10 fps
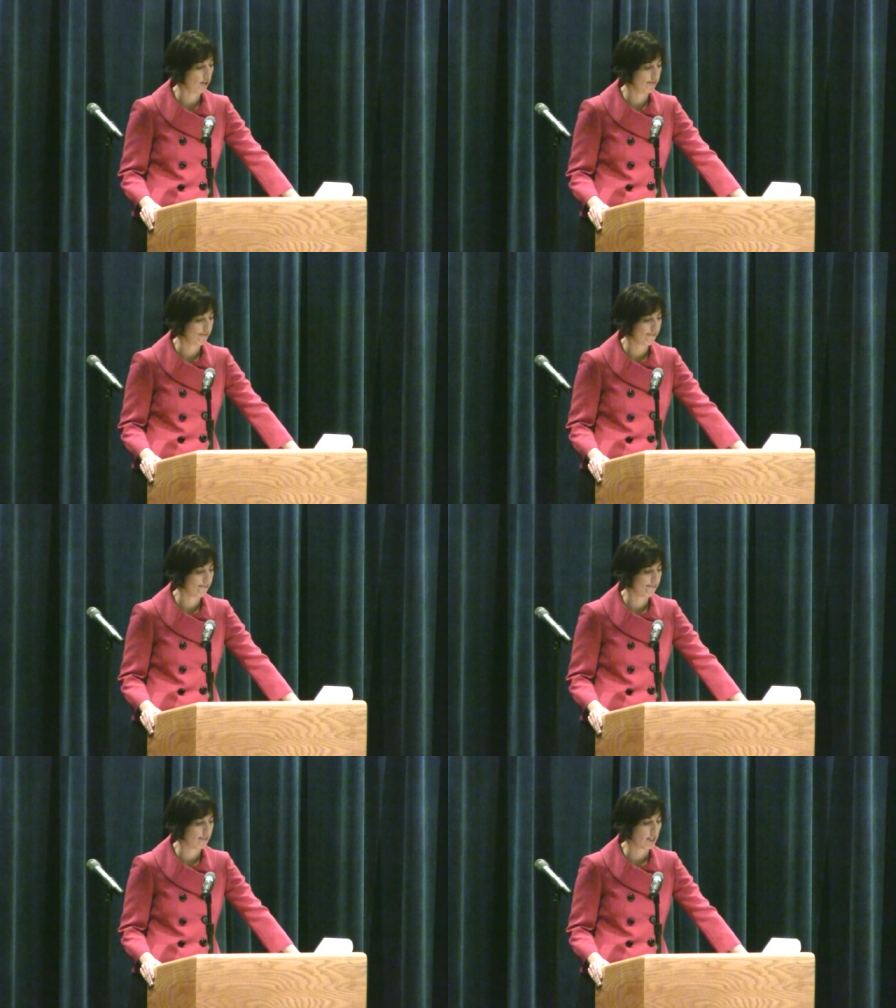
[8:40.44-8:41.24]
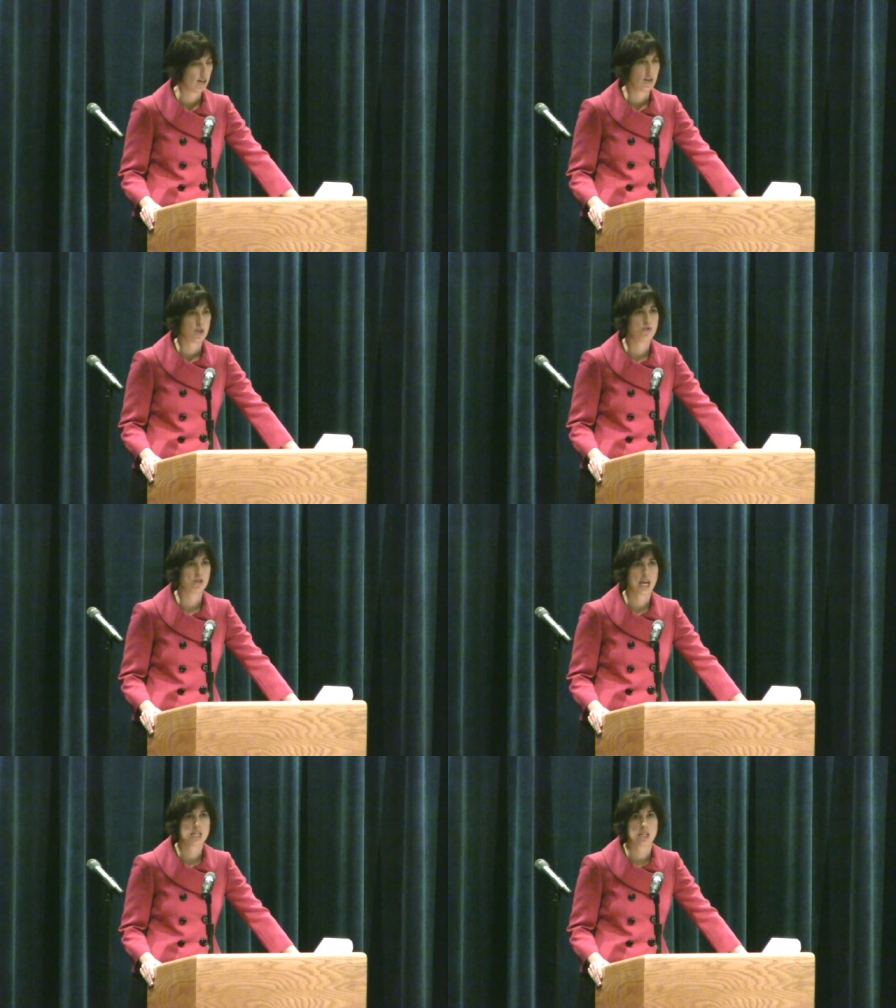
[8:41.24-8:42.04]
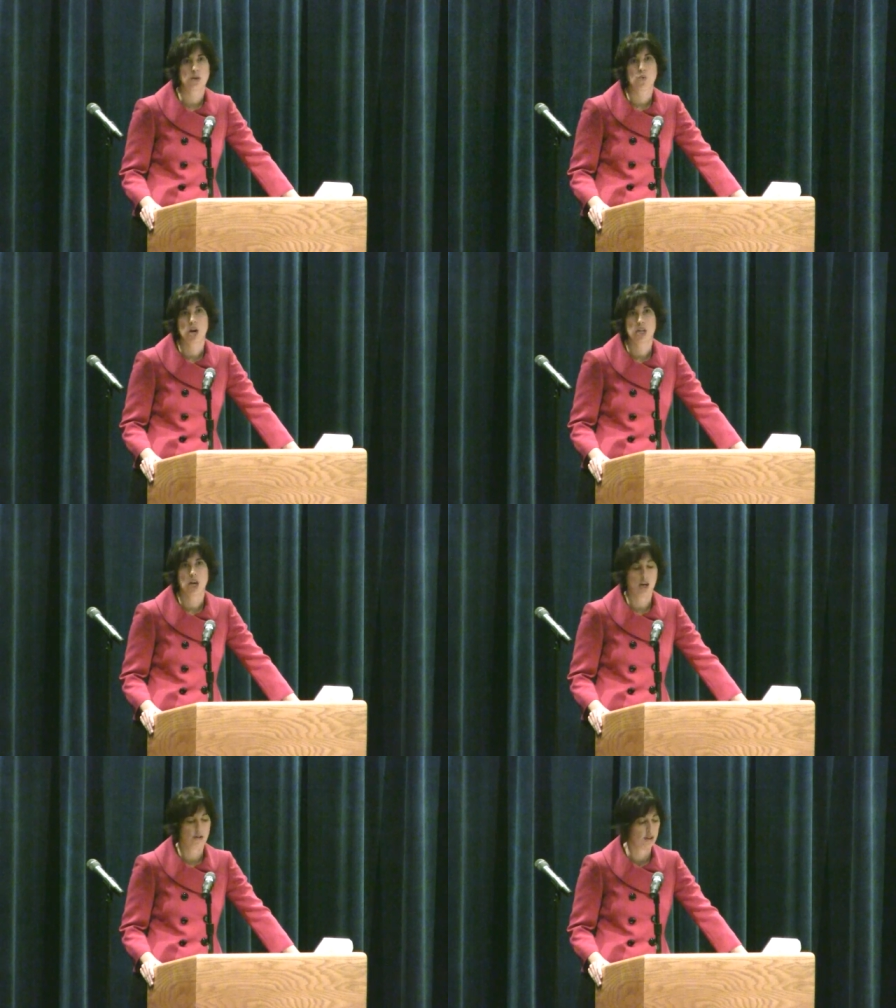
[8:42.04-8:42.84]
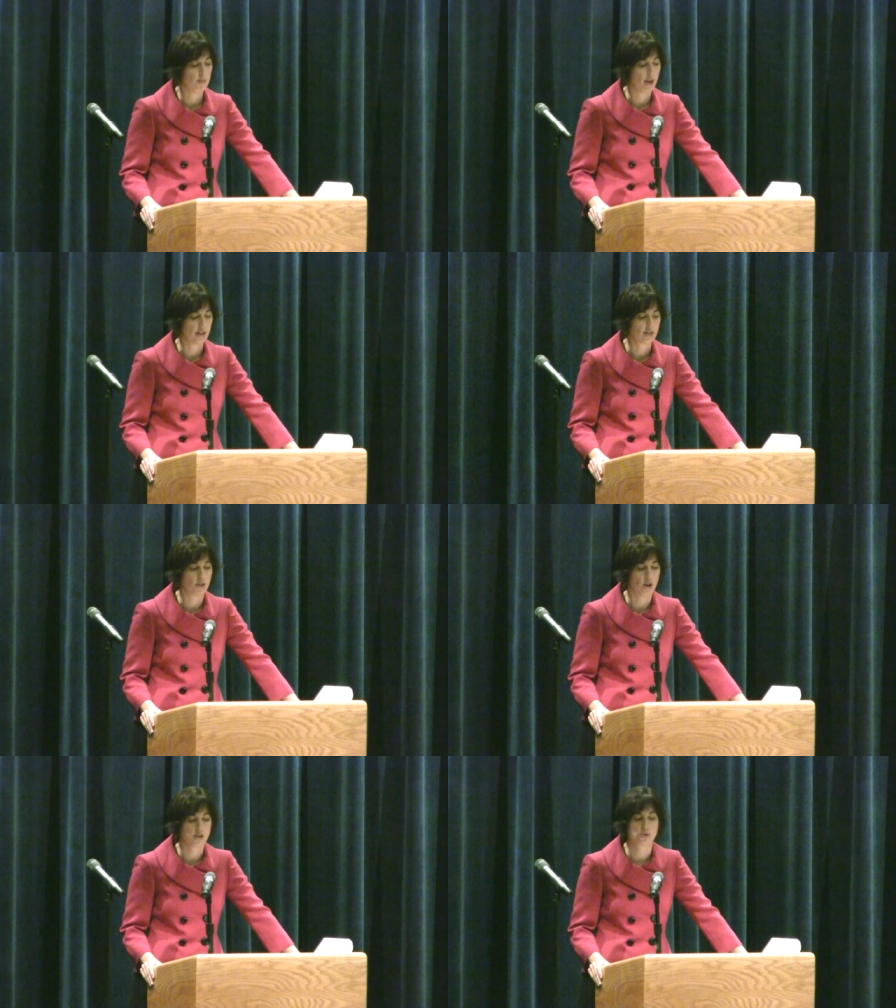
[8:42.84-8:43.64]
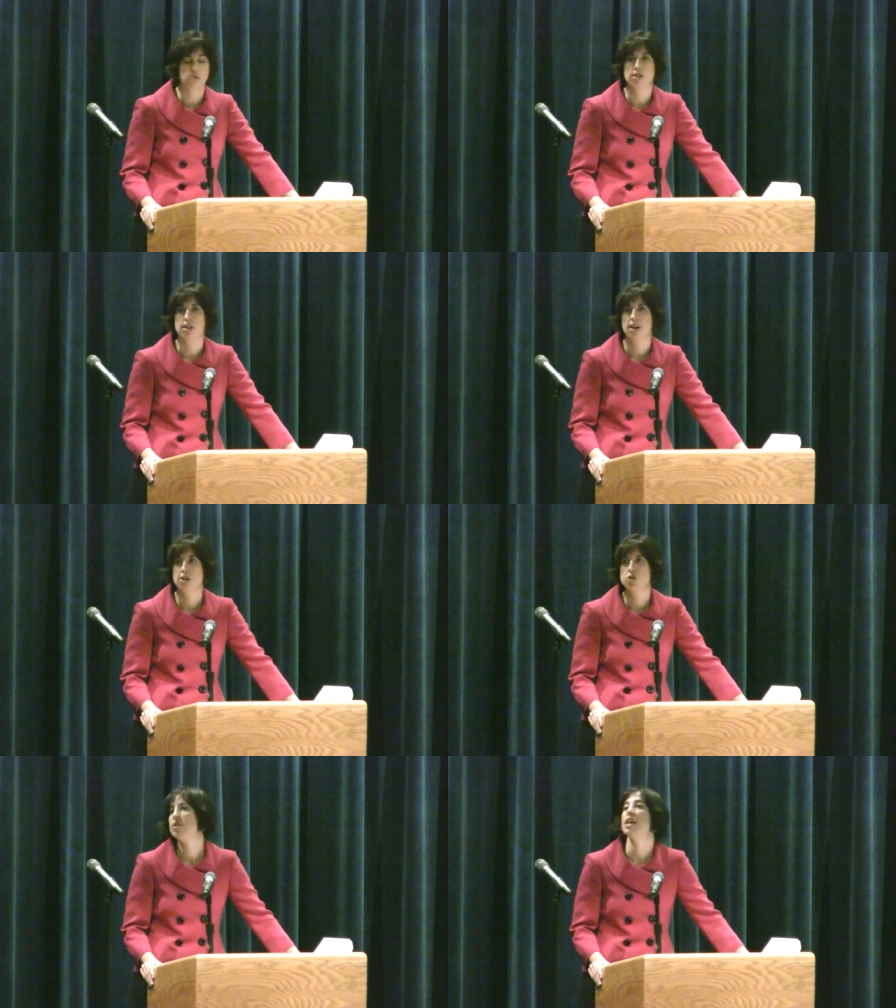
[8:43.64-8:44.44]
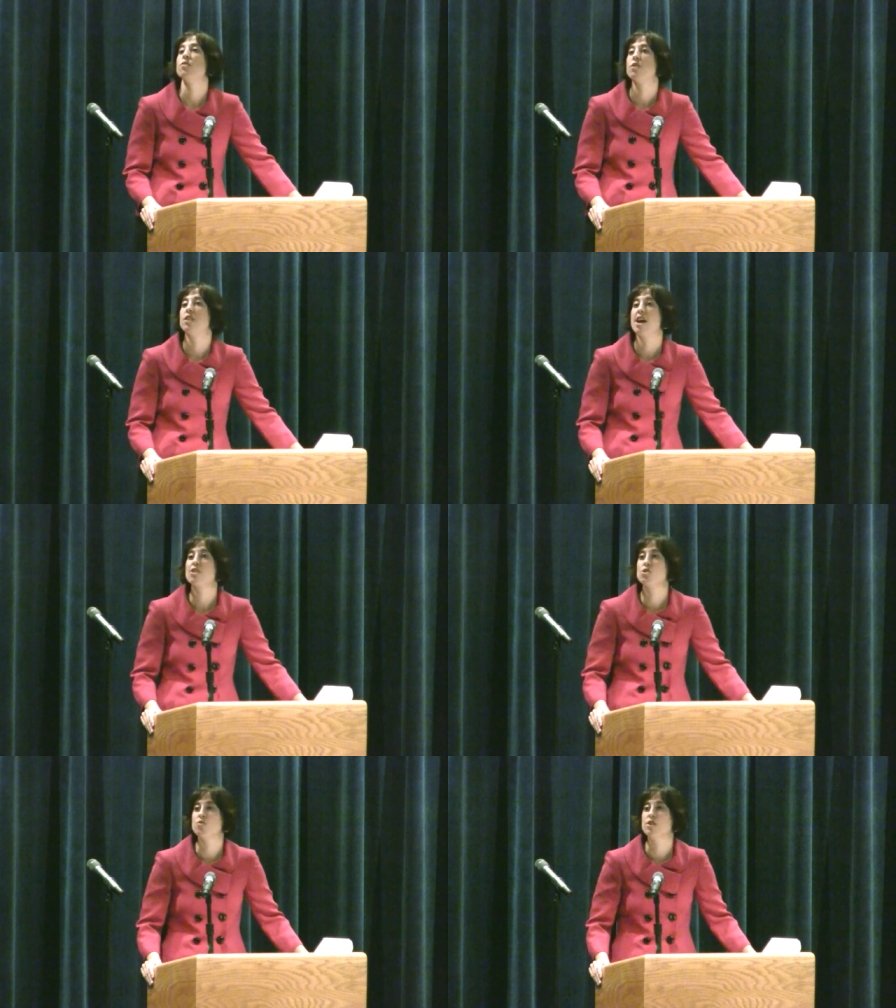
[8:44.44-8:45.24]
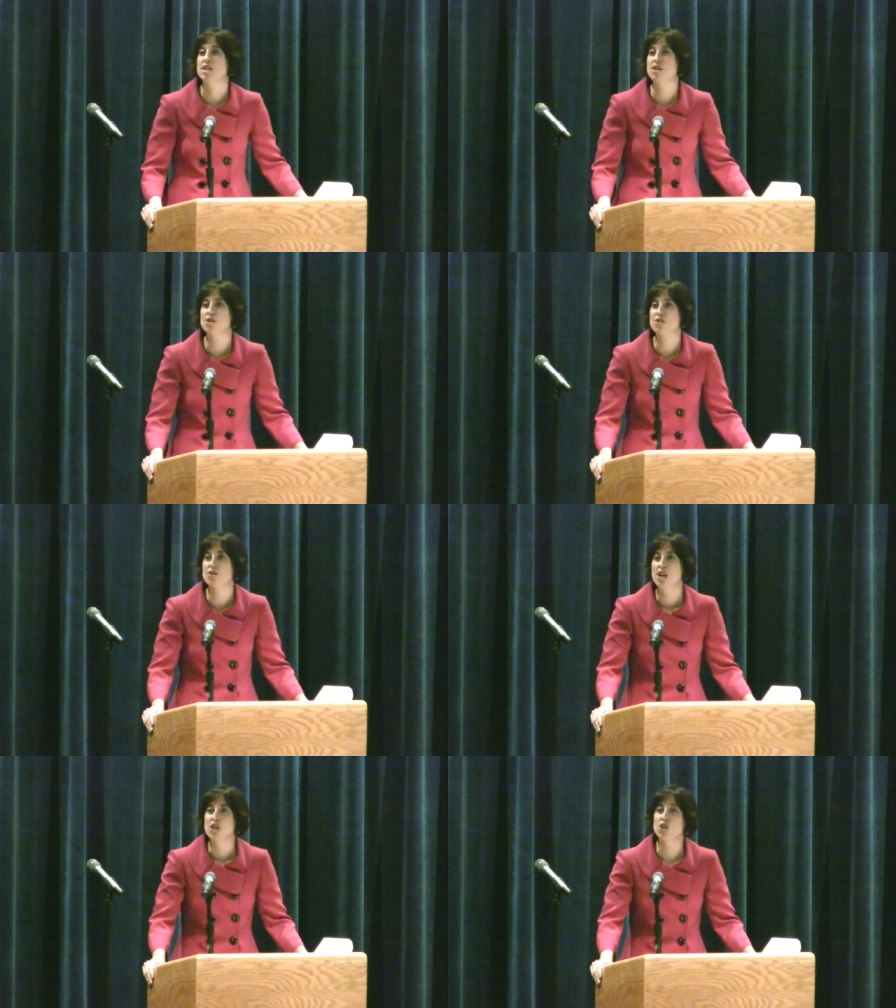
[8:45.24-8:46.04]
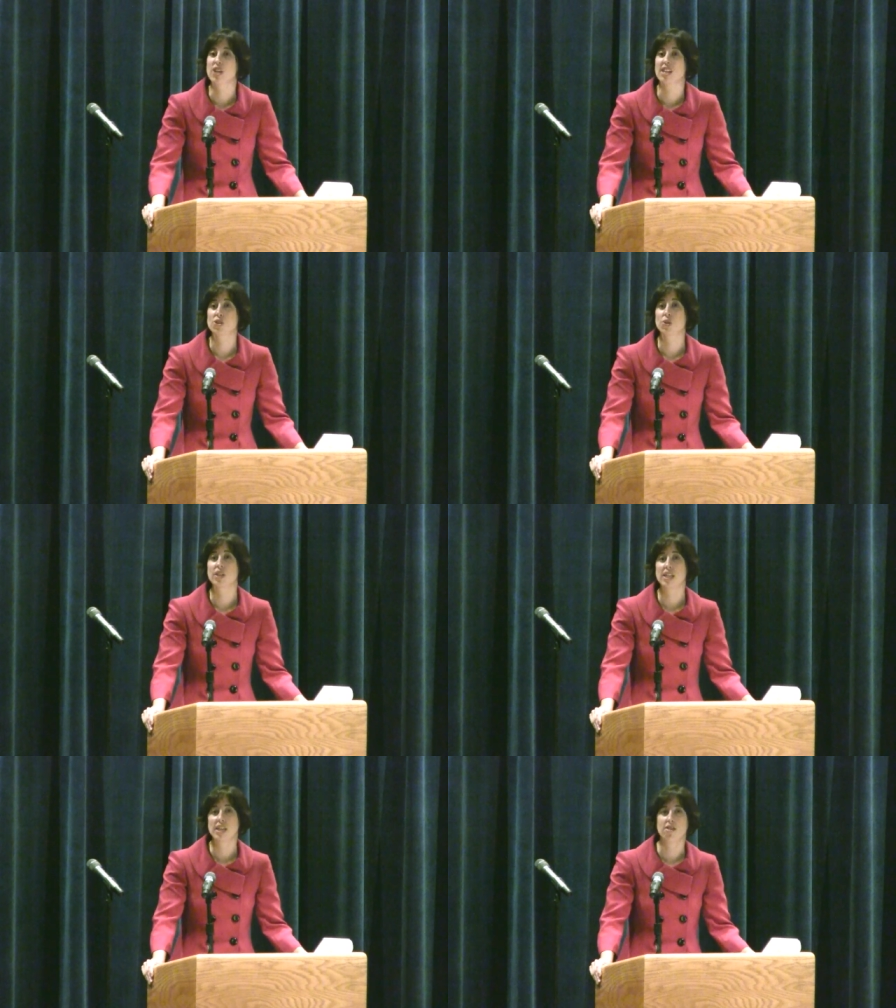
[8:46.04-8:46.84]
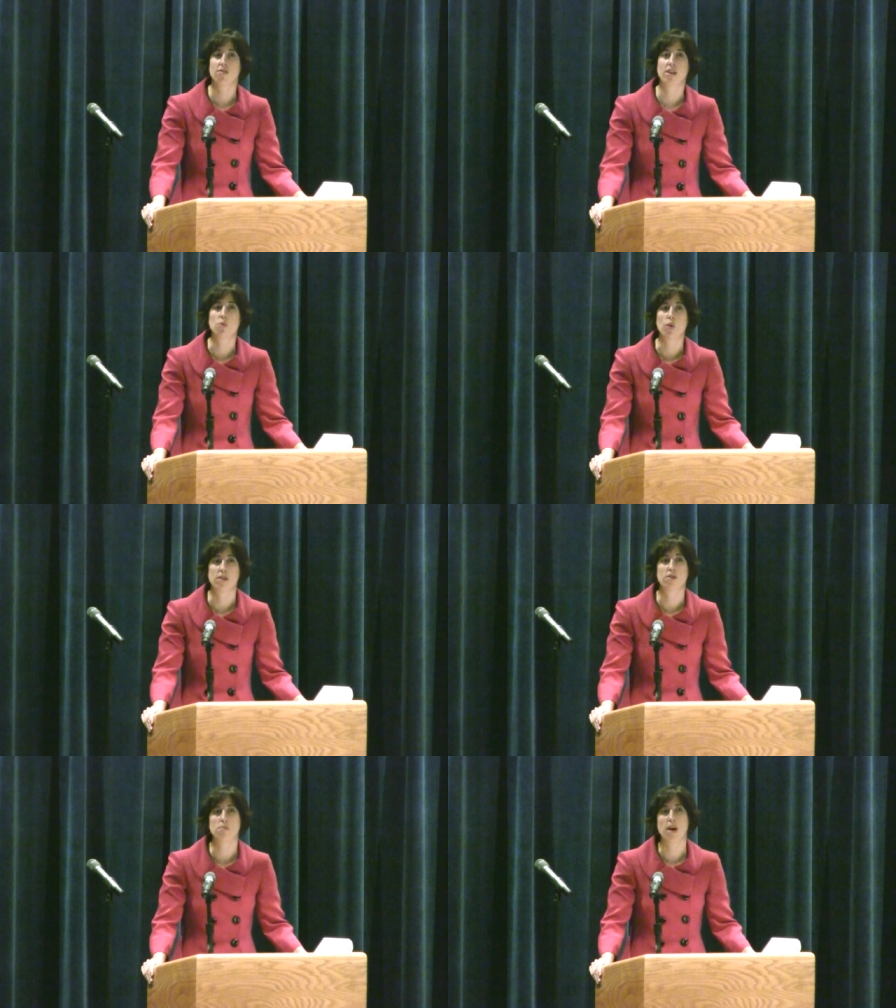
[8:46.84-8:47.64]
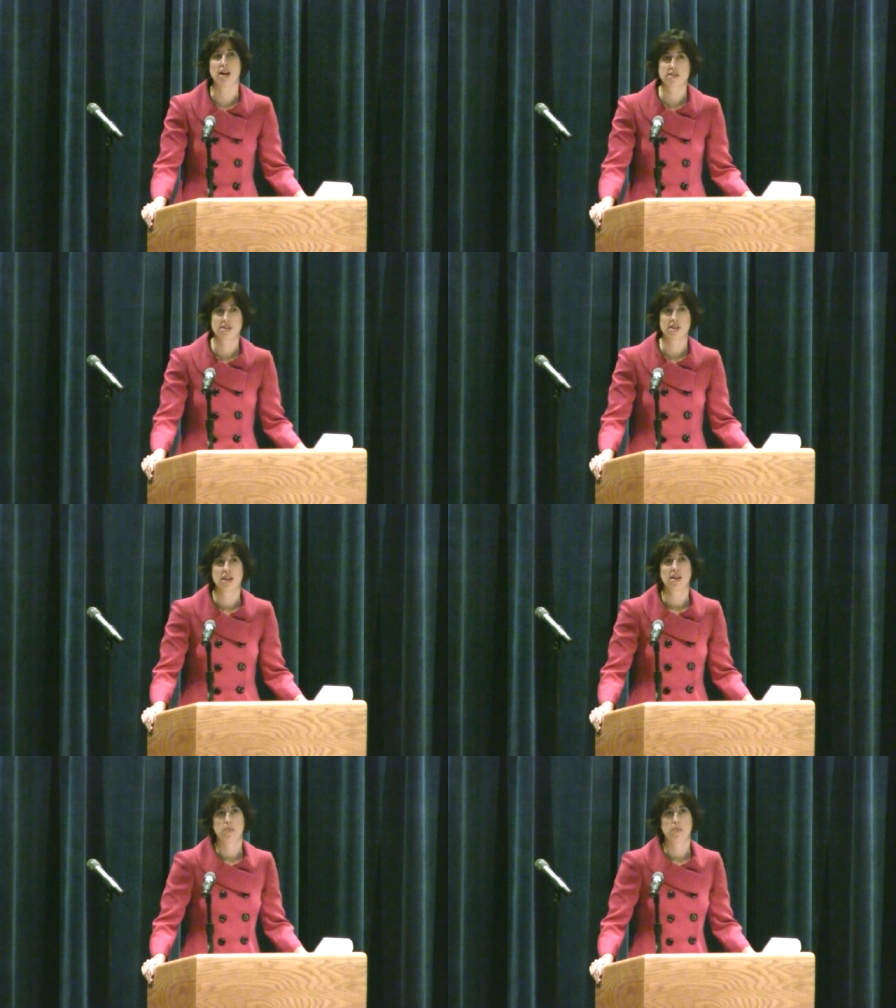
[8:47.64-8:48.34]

one. You've landed at one of the best law schools in the country, and for the next 3 years, you'll get to live in one of the best